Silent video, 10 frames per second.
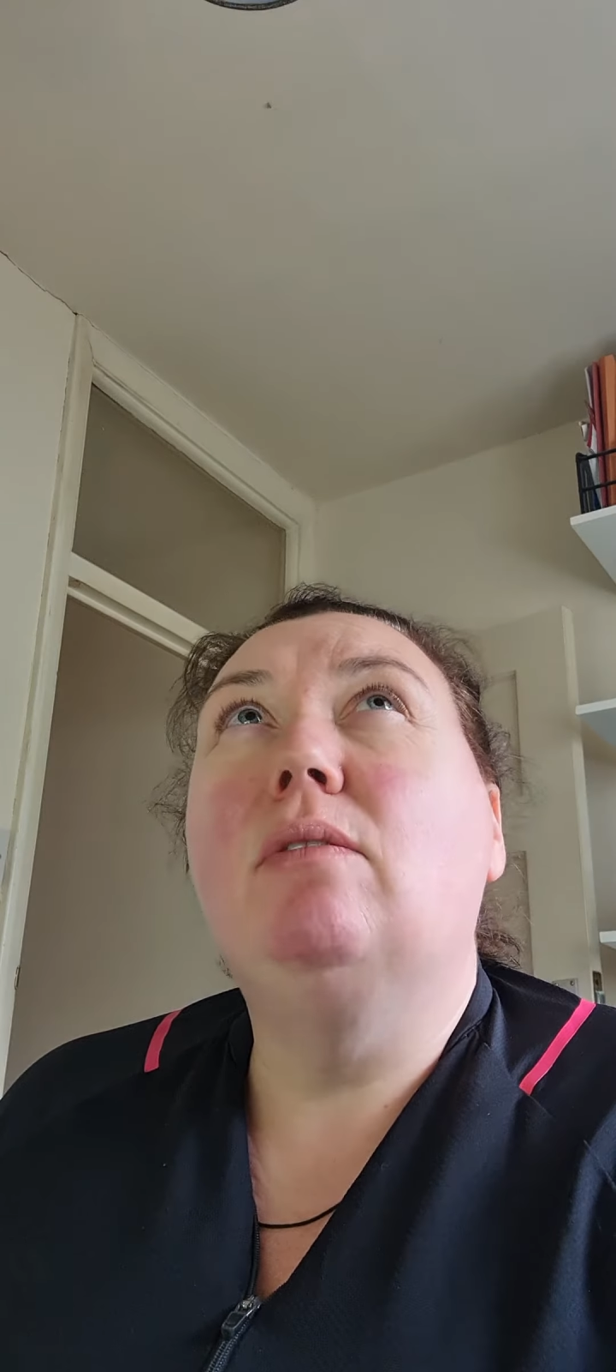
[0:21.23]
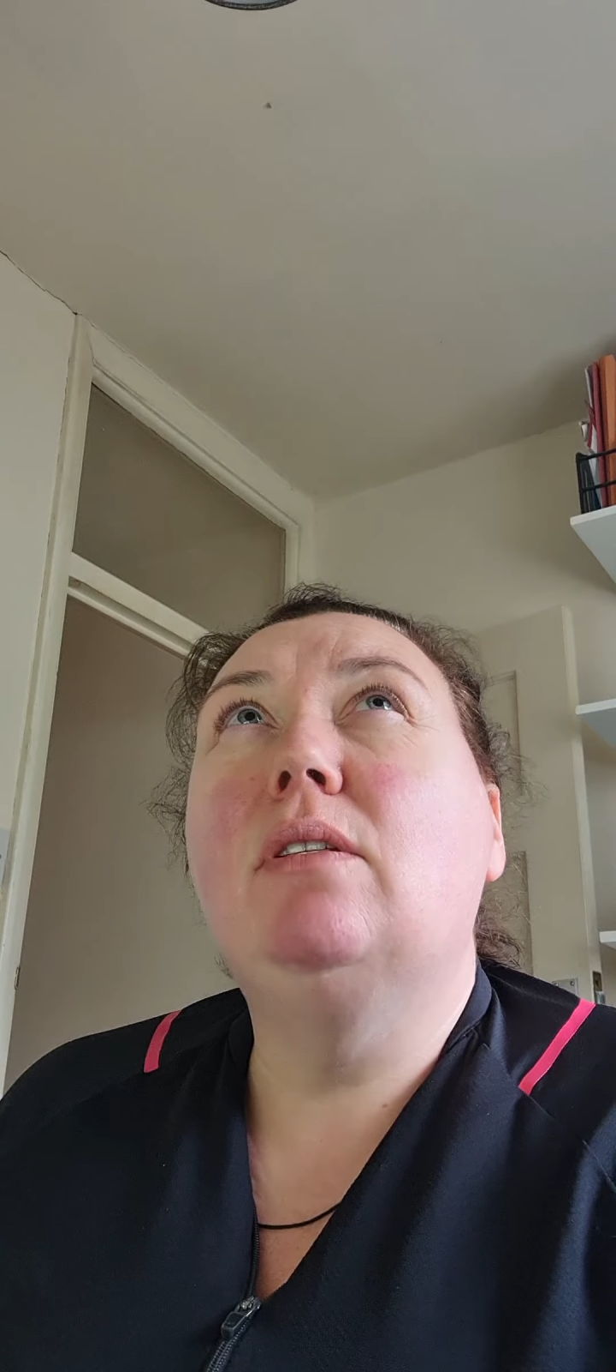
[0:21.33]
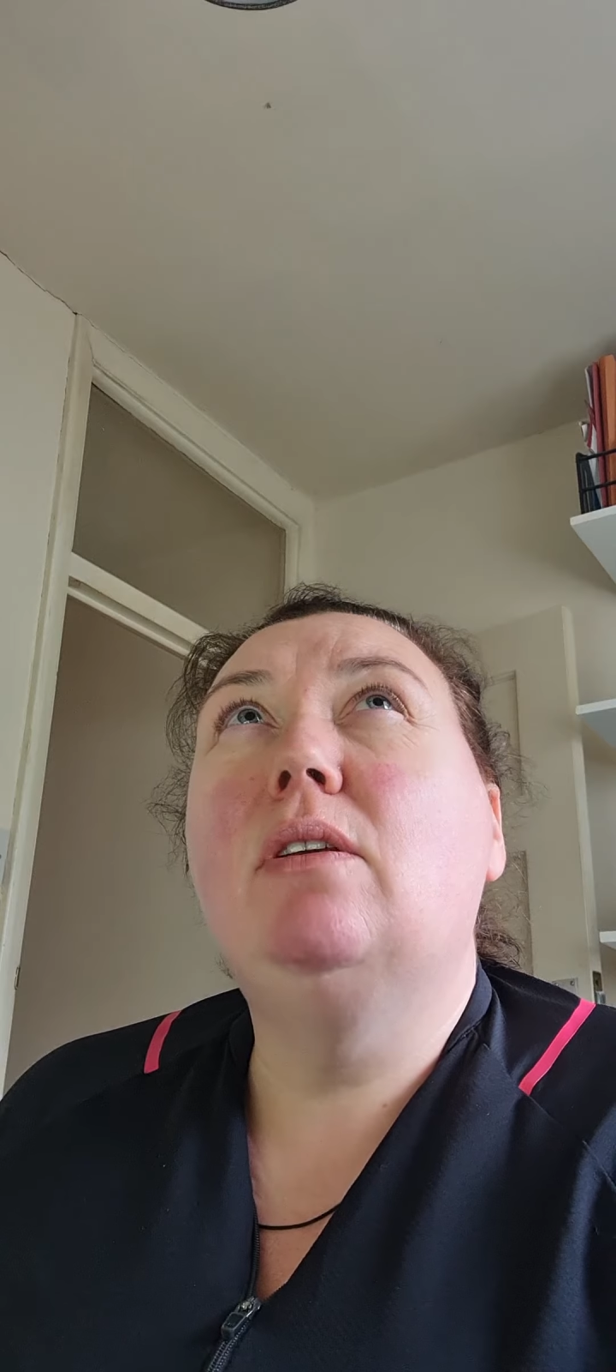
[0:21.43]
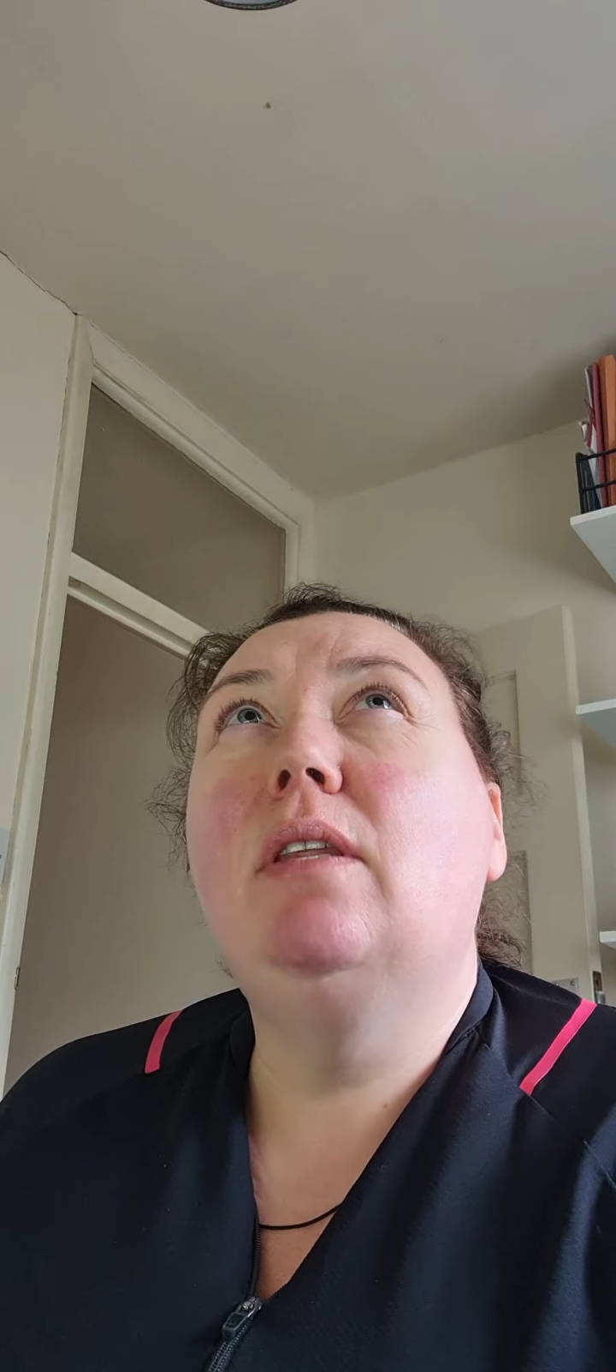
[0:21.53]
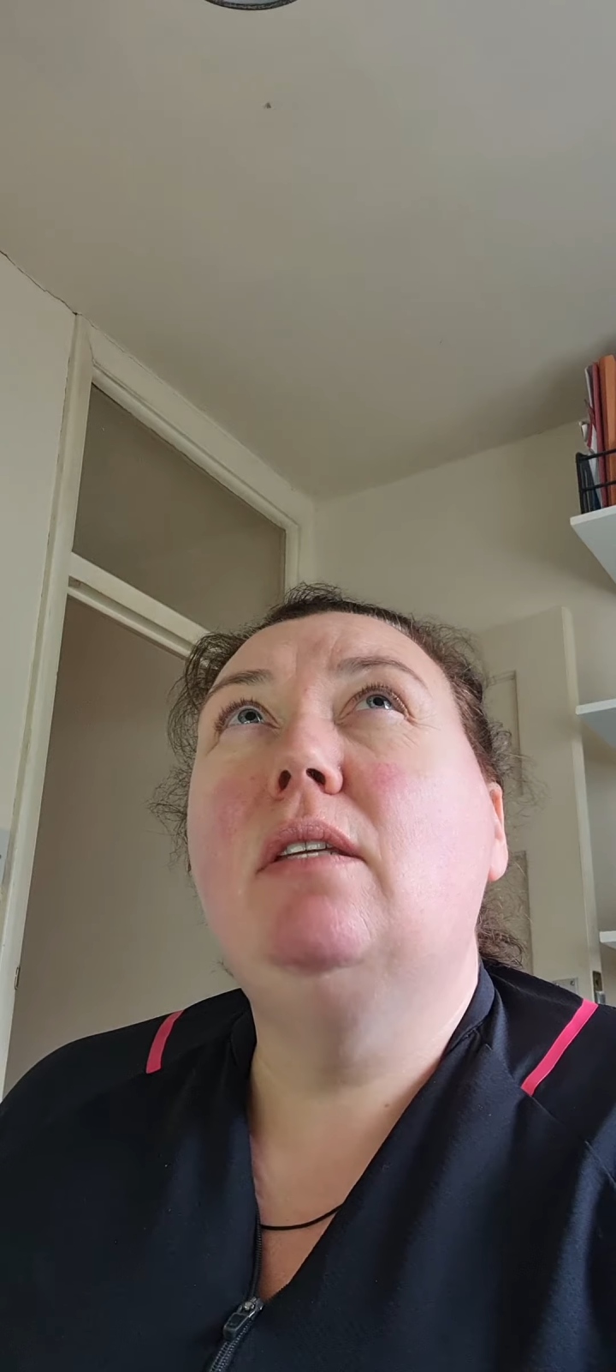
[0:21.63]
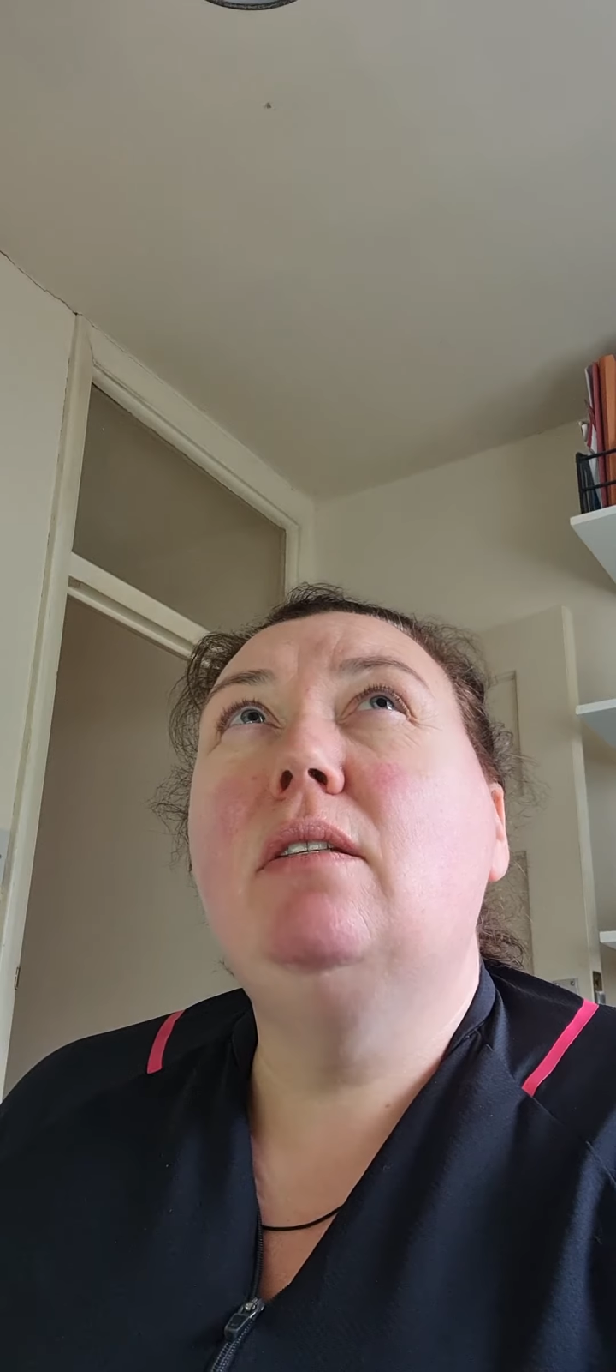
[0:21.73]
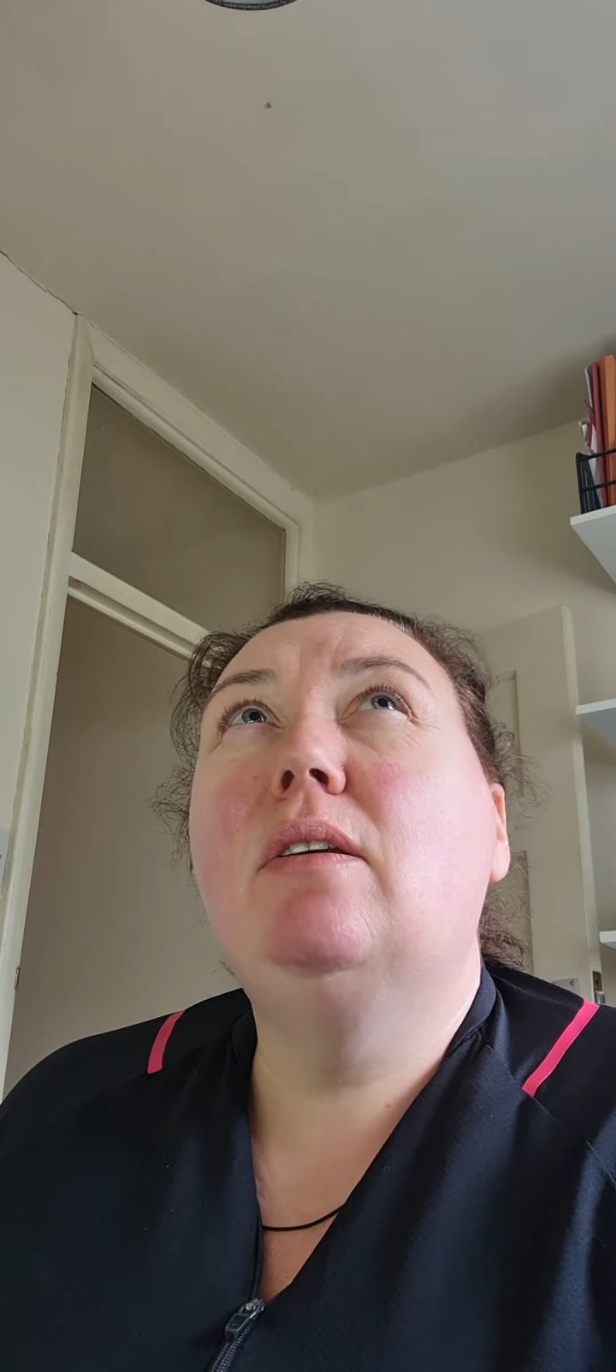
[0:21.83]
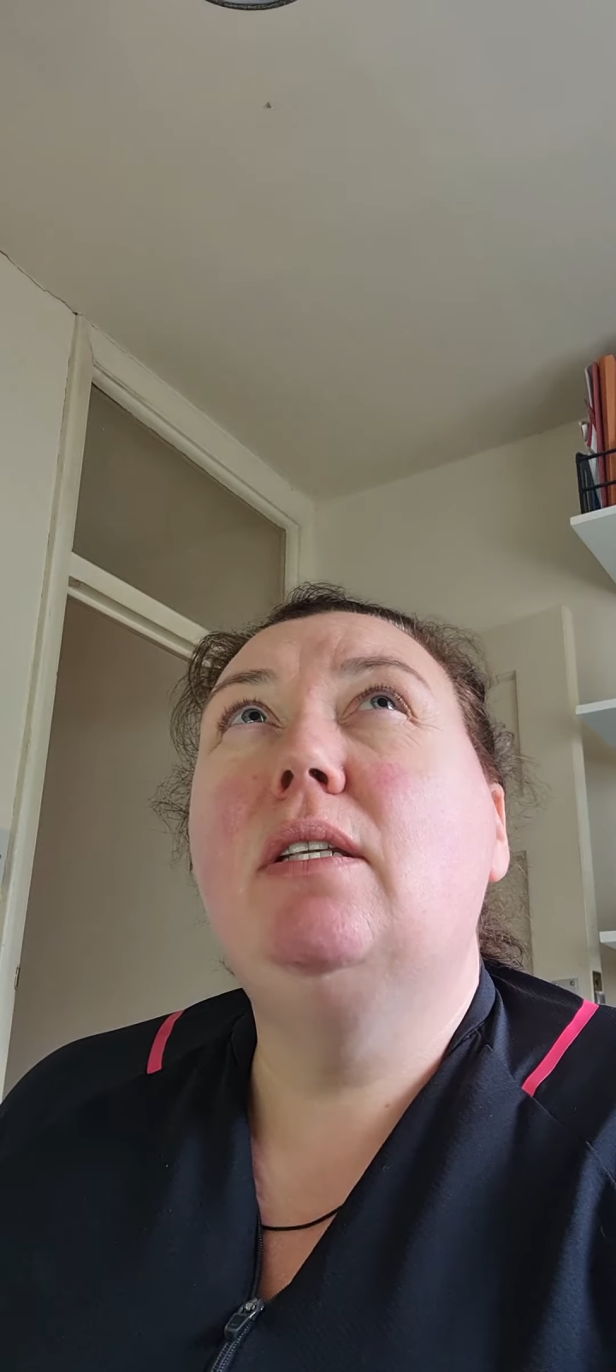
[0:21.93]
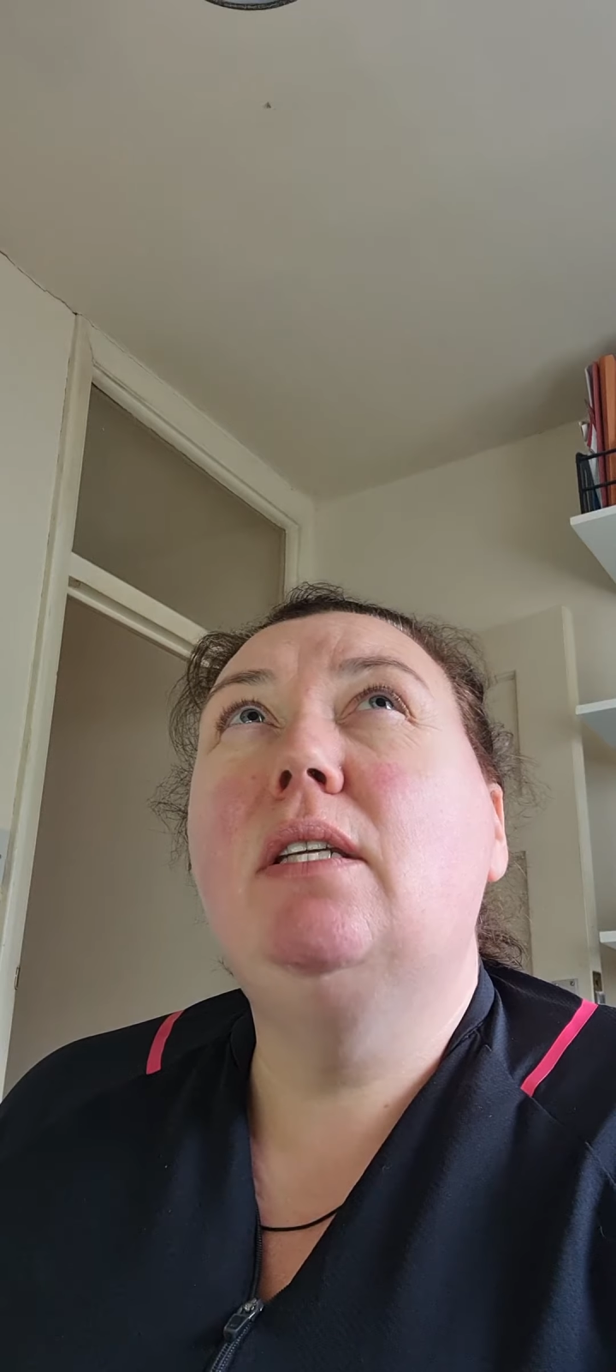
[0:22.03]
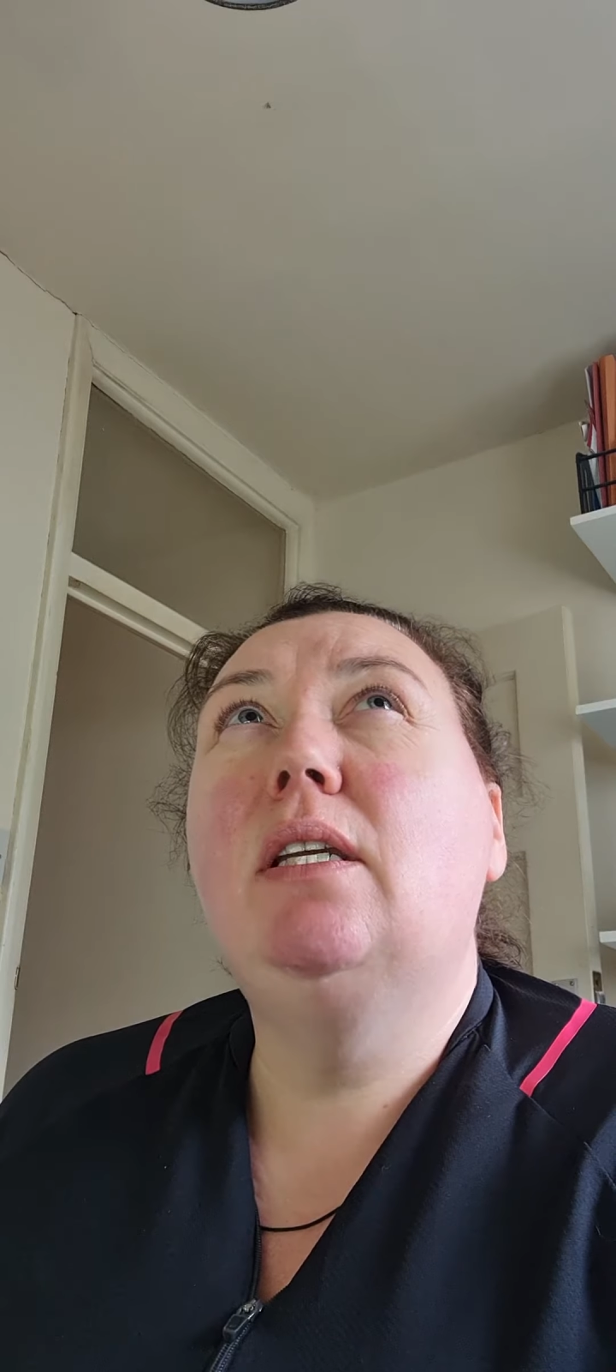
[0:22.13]
Was it
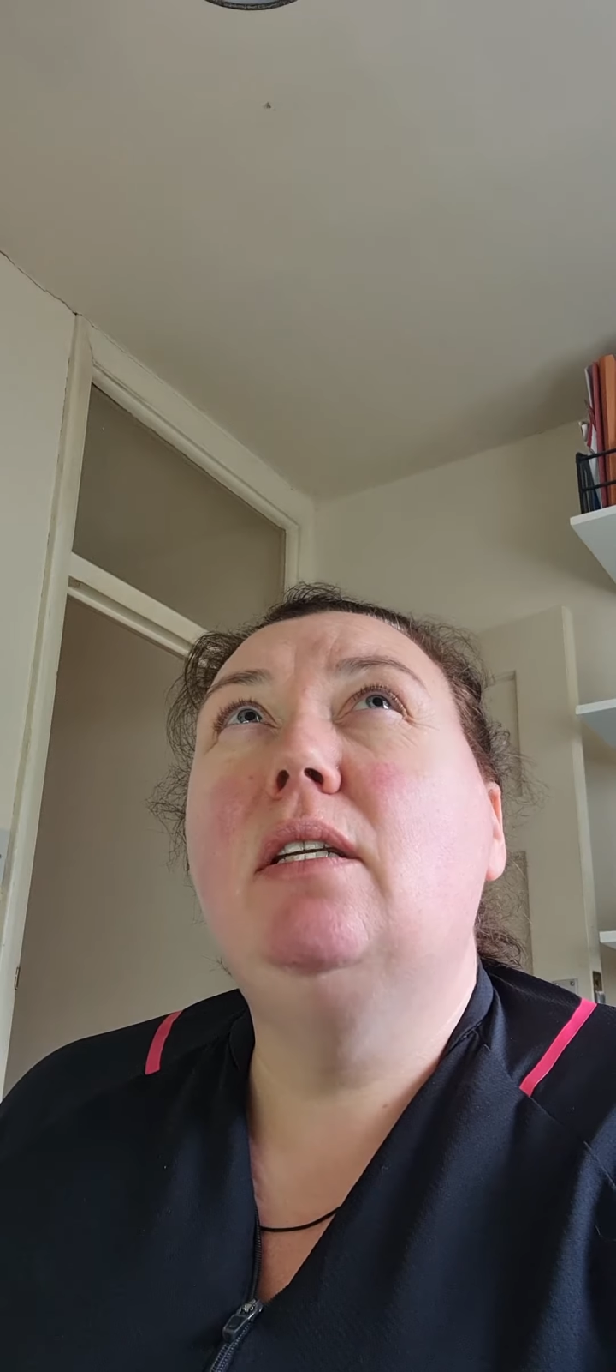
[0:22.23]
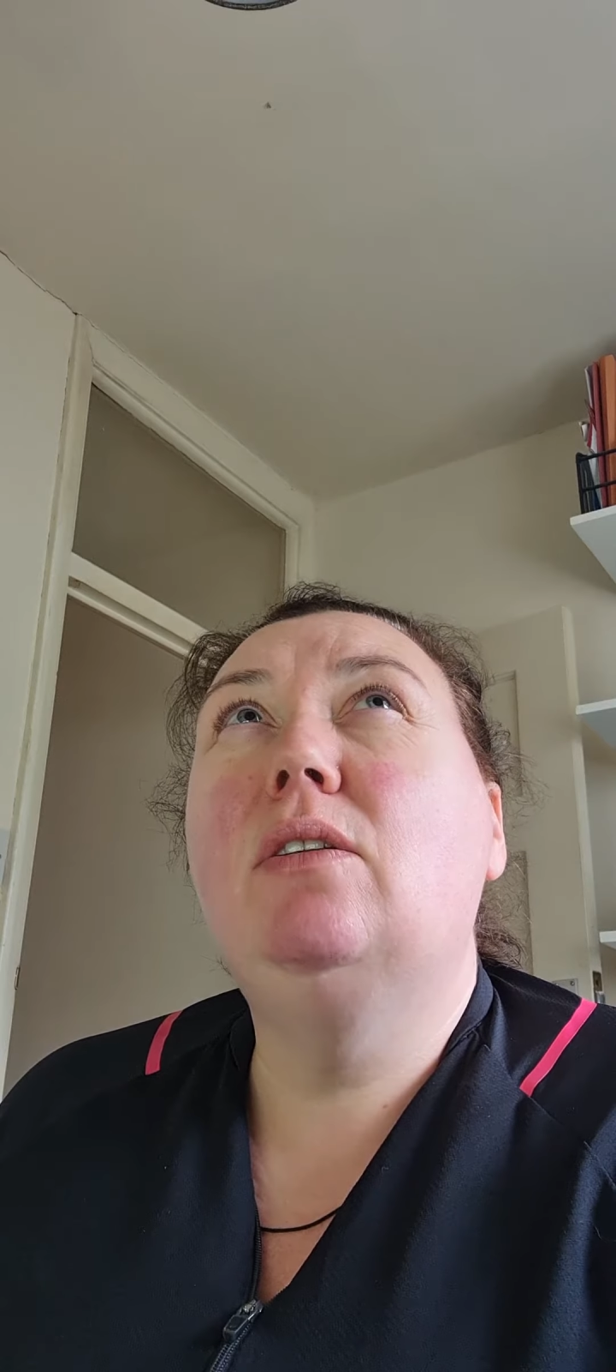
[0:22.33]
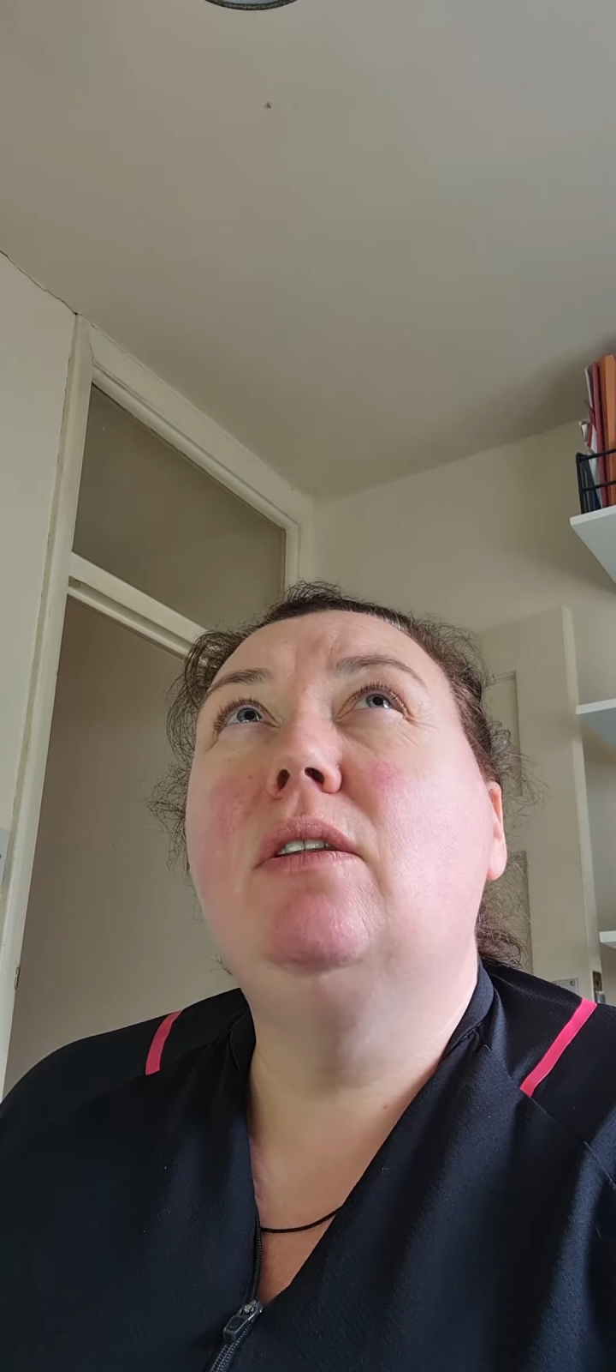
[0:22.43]
2019?